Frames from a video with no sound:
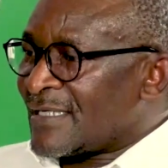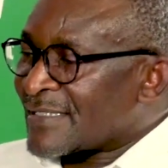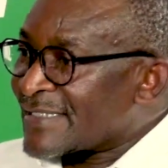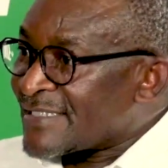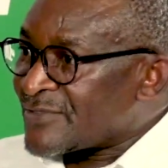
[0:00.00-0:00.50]

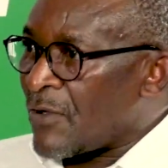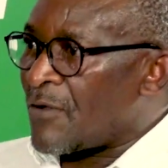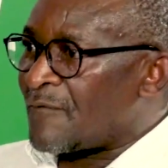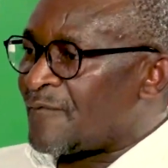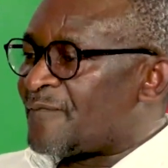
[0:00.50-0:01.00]

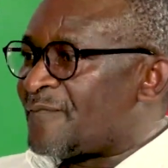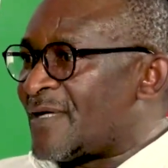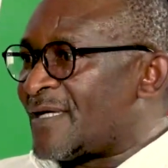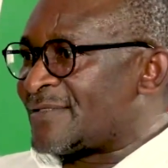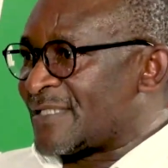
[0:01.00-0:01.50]
resolve
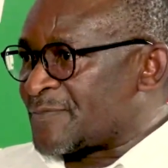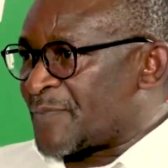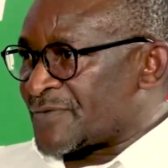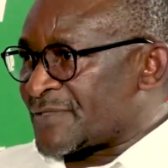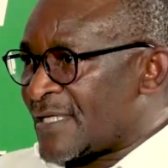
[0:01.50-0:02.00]

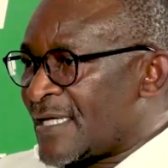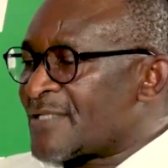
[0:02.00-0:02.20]
disputes.